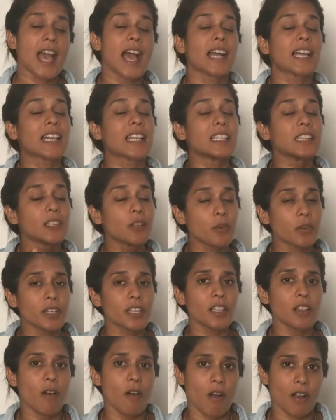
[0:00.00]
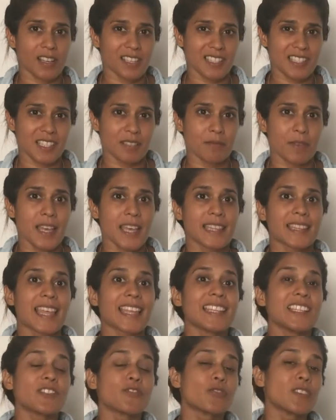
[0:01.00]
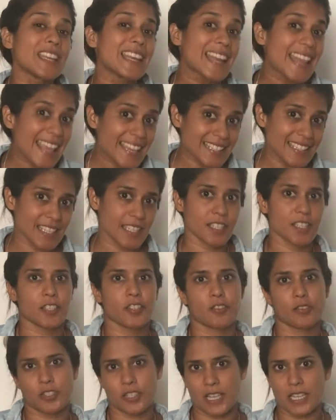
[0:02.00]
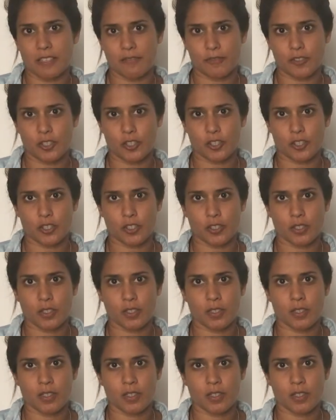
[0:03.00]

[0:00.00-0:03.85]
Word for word: a colonial organism that is related to jellyfish.